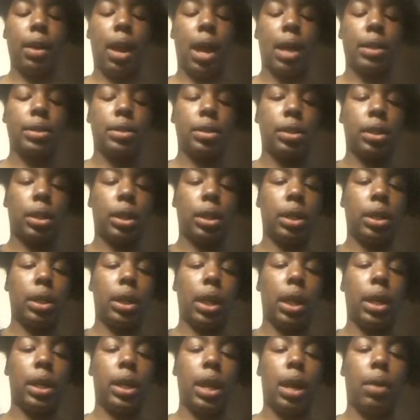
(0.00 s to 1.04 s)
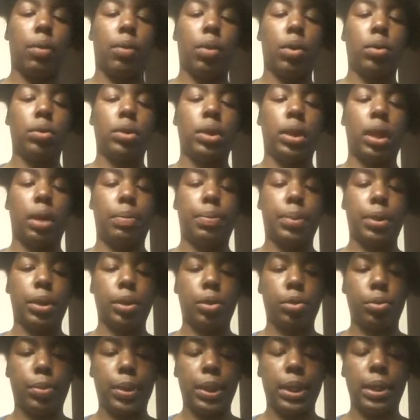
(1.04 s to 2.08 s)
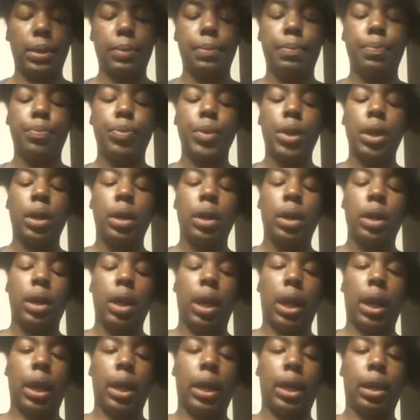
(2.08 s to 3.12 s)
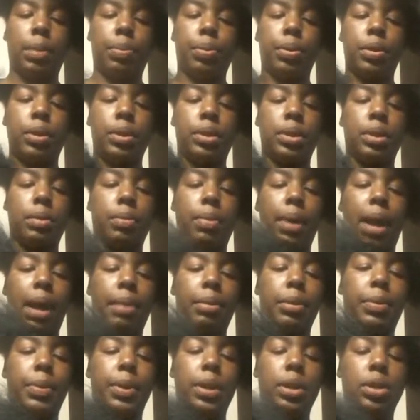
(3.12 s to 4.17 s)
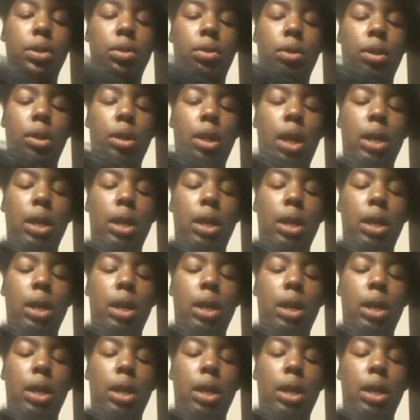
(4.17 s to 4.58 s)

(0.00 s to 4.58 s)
I took it and I rolled it up a little bit and I put some bobby pins on it.